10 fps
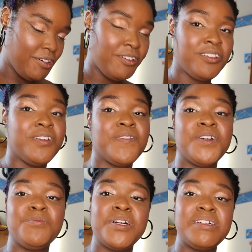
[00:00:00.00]
all of
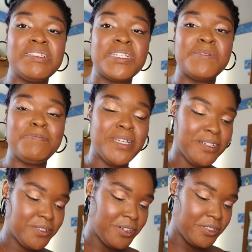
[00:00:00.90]
it was
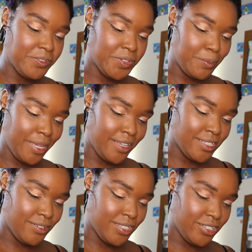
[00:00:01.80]
smeared all over the
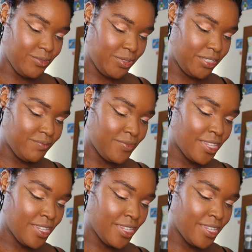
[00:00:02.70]
mask. I was like, well,